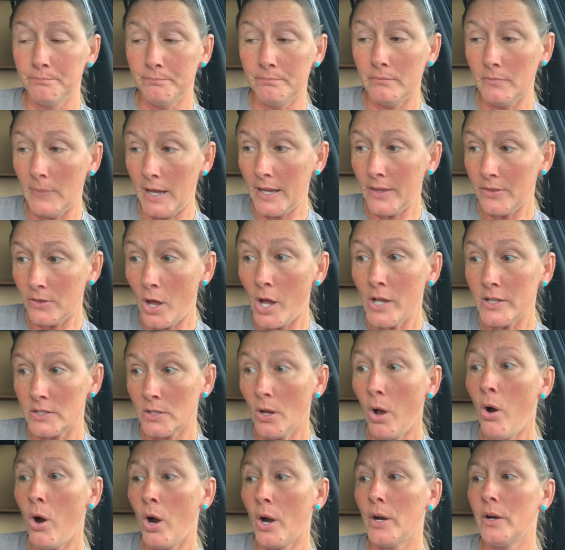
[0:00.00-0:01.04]
My thoughts
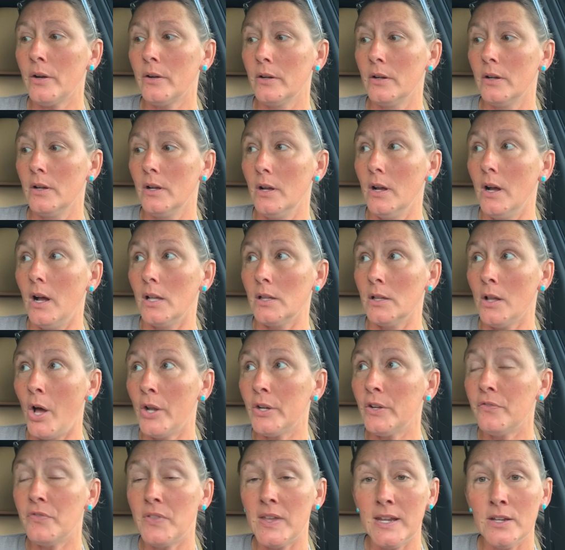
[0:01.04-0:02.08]
are a lot
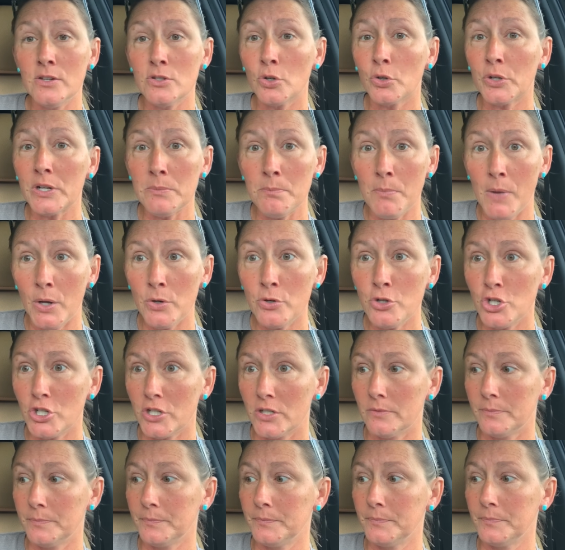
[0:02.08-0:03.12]
of things are in
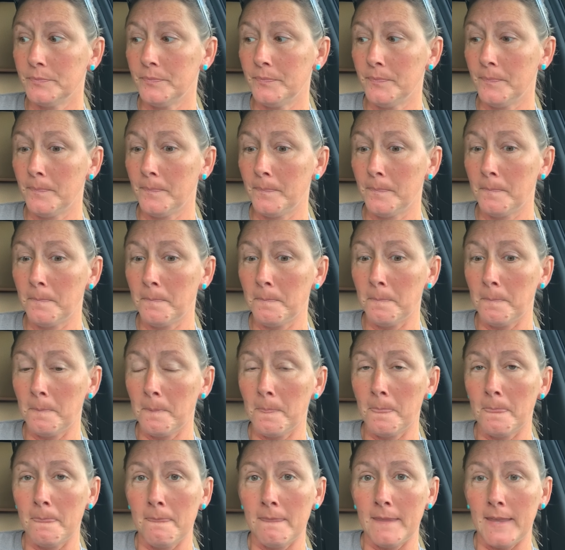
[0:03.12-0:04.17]
motion.
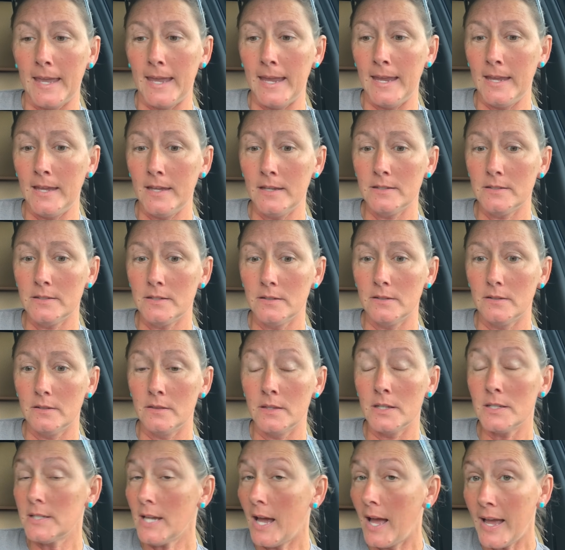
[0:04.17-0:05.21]
And
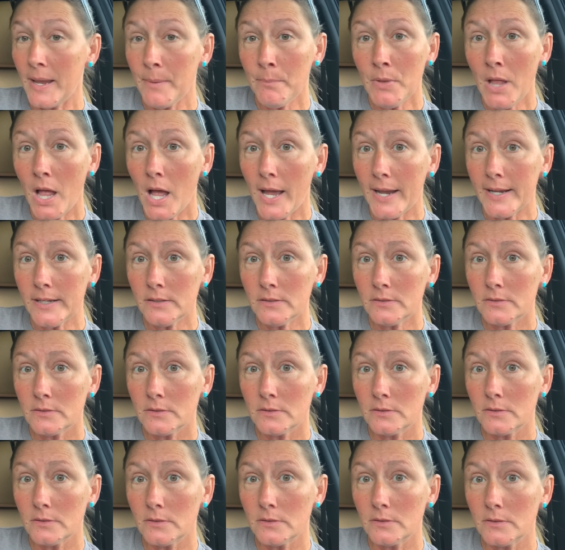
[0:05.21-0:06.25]
the timeline,
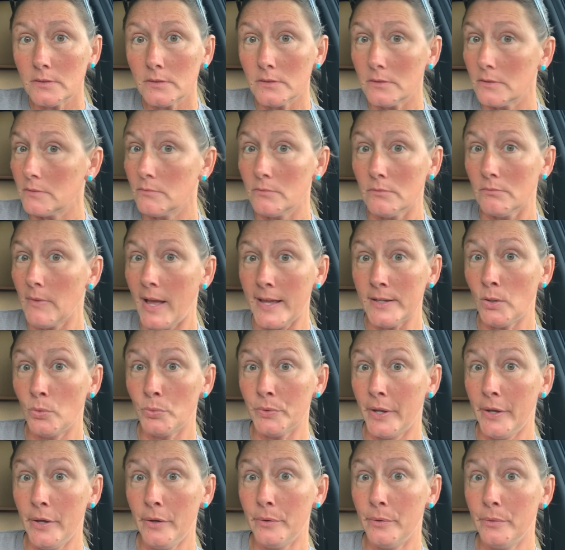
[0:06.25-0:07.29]
I don't
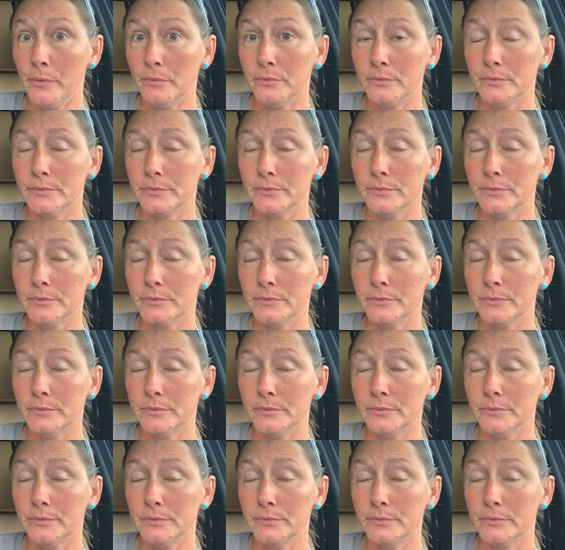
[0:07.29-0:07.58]
know.